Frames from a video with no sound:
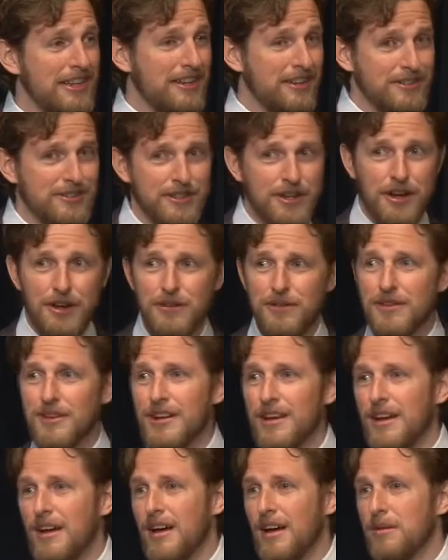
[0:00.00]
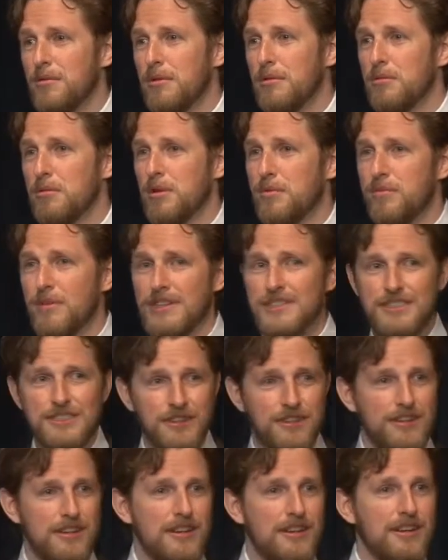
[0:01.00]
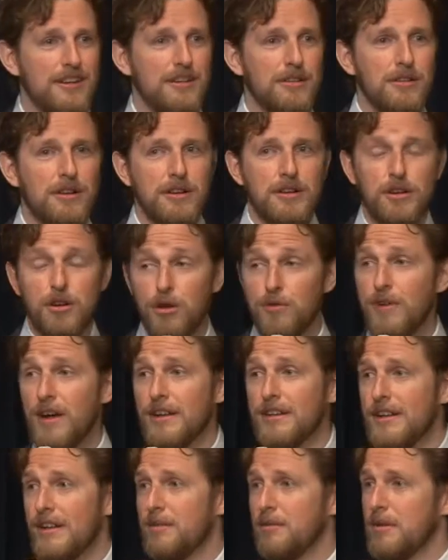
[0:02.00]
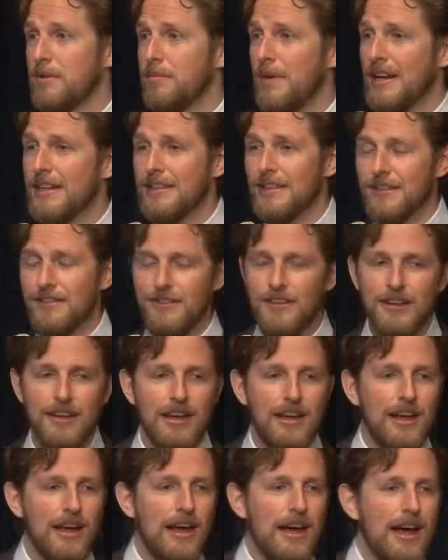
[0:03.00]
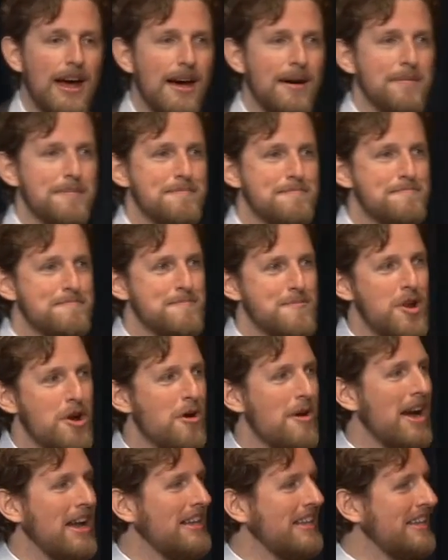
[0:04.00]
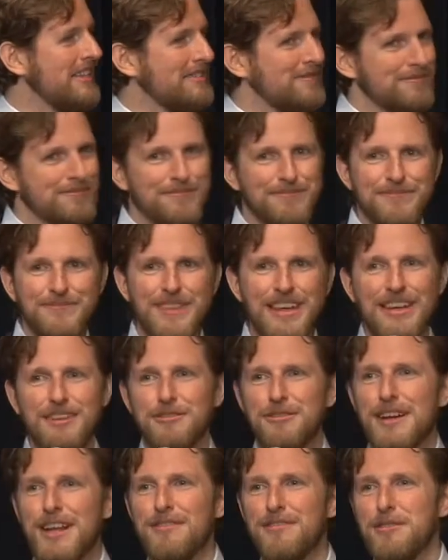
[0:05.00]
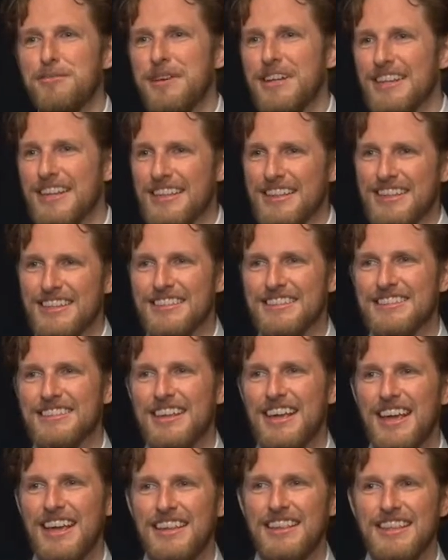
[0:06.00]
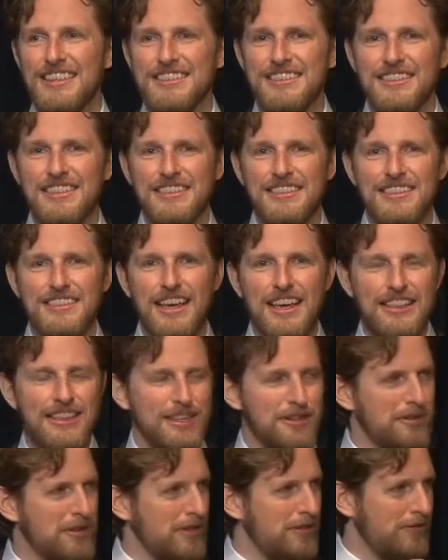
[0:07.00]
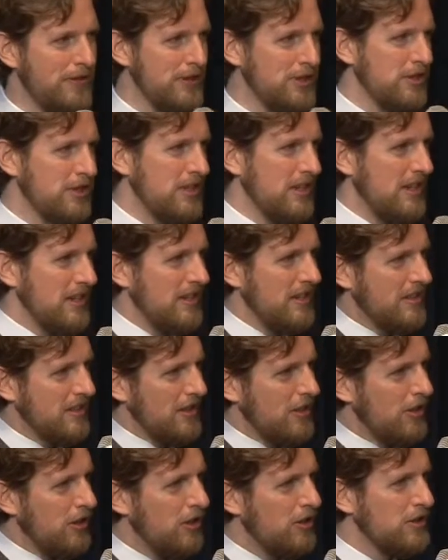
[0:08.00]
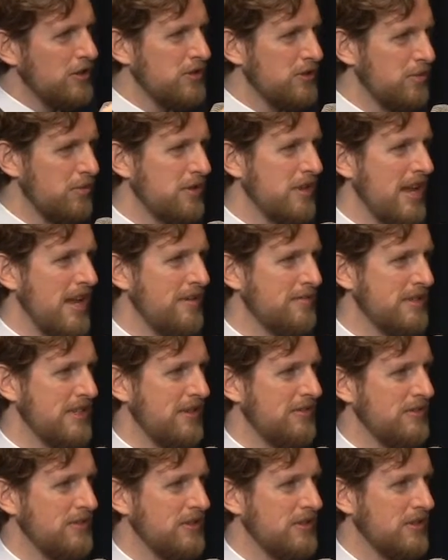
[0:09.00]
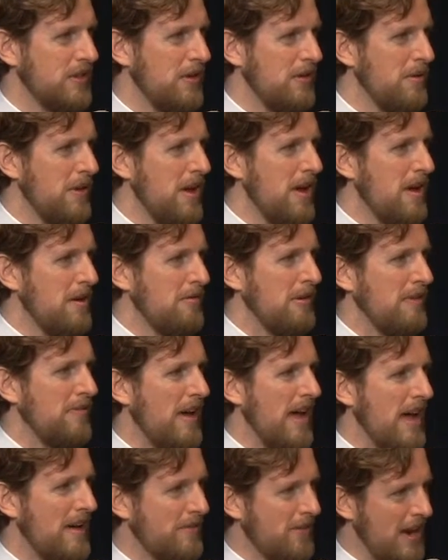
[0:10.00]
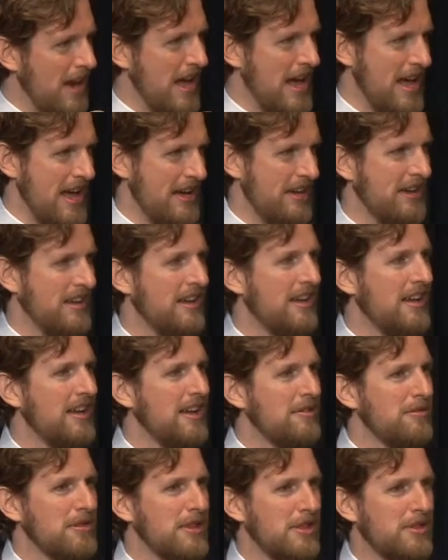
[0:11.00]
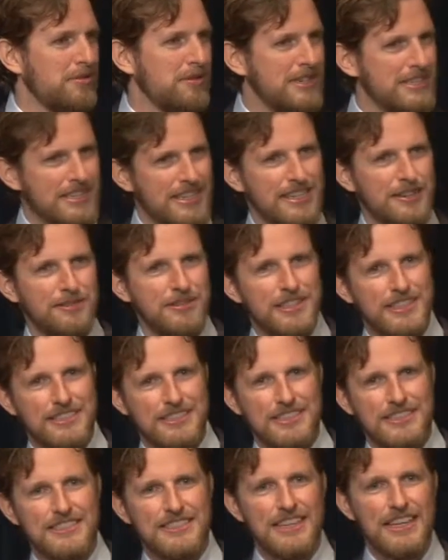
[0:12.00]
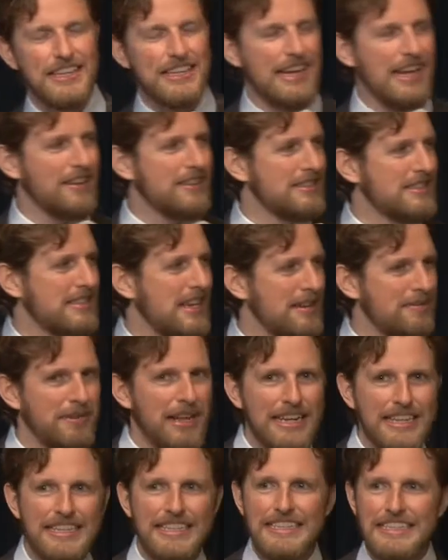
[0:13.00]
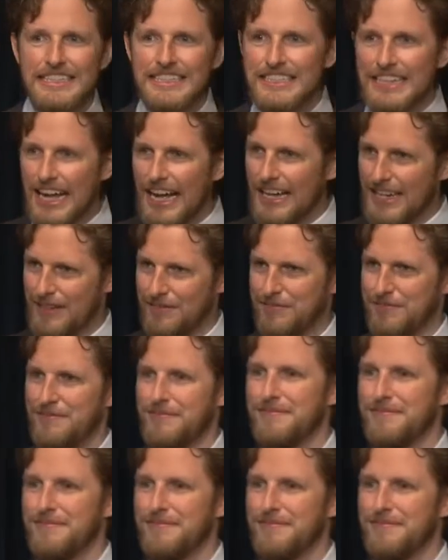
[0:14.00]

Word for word: years ago, uh, when WordPress started, I co-founded it with Mike Little. Um, no idea that it would ever be like this. And this is, I think, officially the largest WordCamp San Francisco we've ever had, with the three ticket releases selling out same day each time.